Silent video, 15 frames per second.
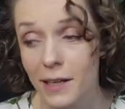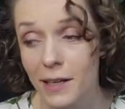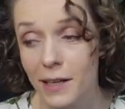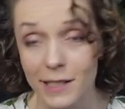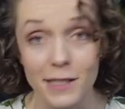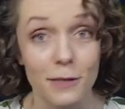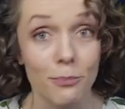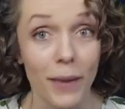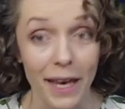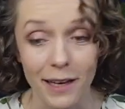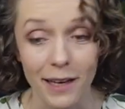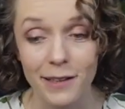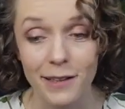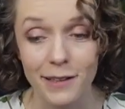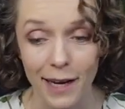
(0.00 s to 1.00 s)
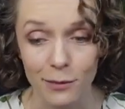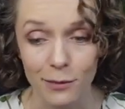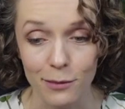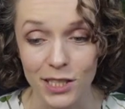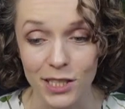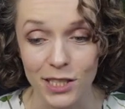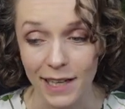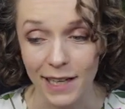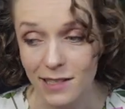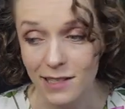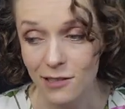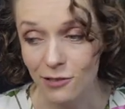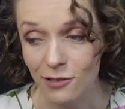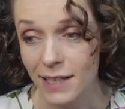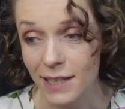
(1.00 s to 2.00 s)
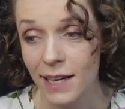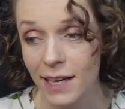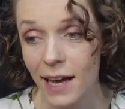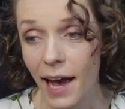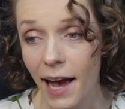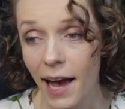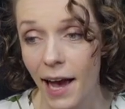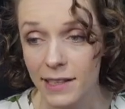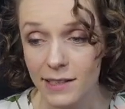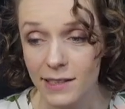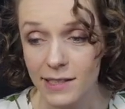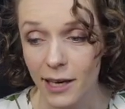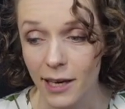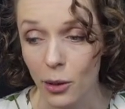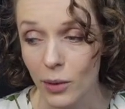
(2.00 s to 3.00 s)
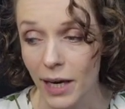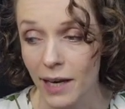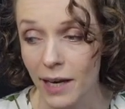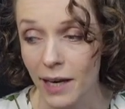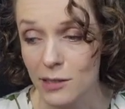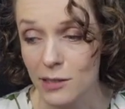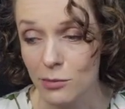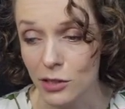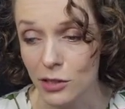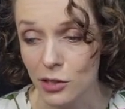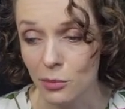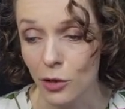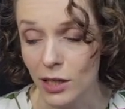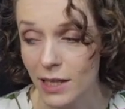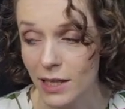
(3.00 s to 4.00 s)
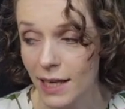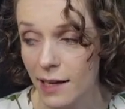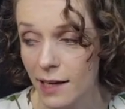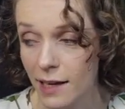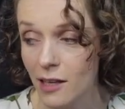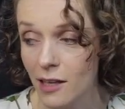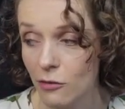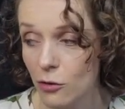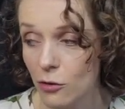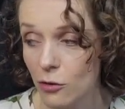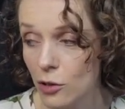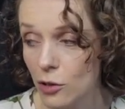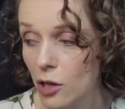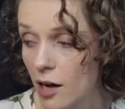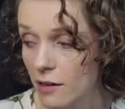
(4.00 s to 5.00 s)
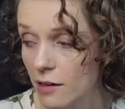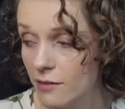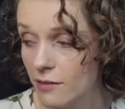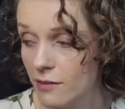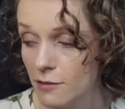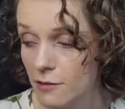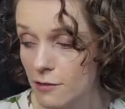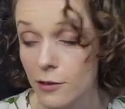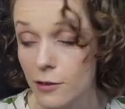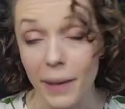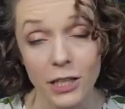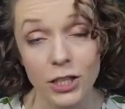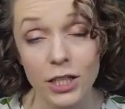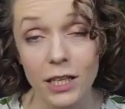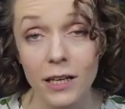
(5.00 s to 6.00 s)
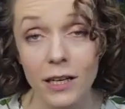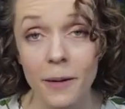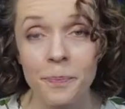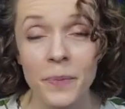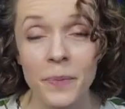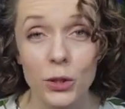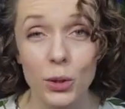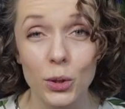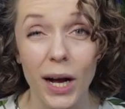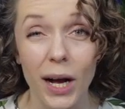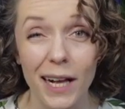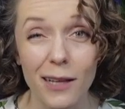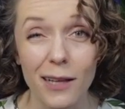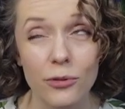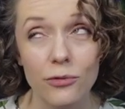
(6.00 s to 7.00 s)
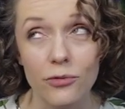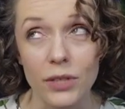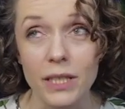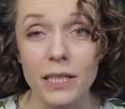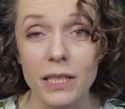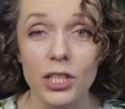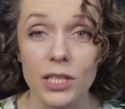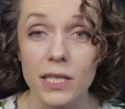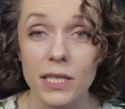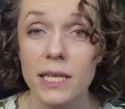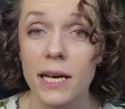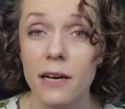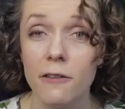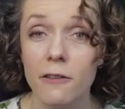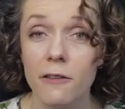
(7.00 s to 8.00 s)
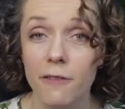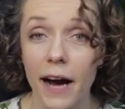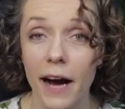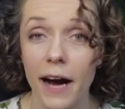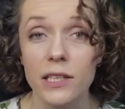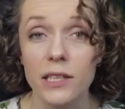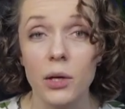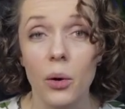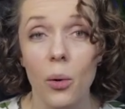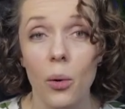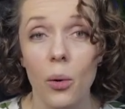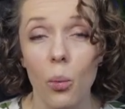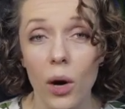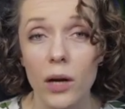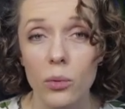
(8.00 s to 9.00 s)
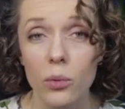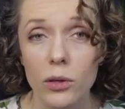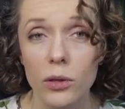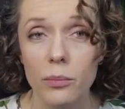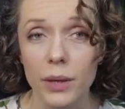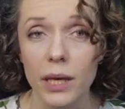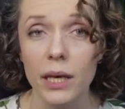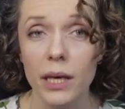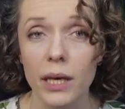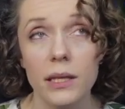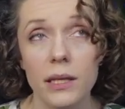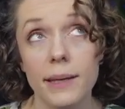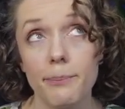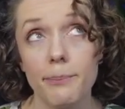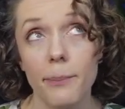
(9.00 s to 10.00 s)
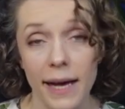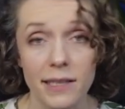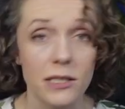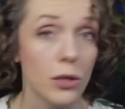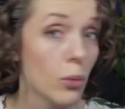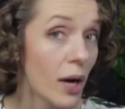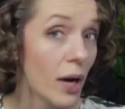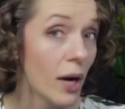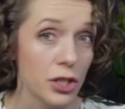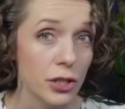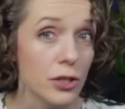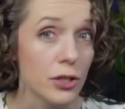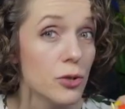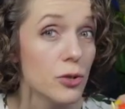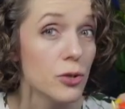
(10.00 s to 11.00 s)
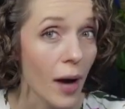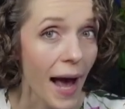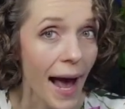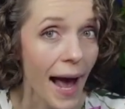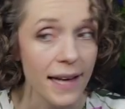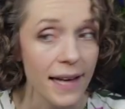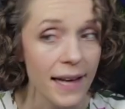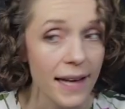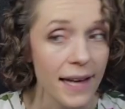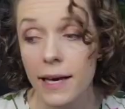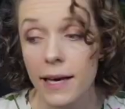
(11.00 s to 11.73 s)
Doesn't make that much sense, right? And in the same way, the sprint report can give you a lot of that information to help you really just find what would be the best questions to ask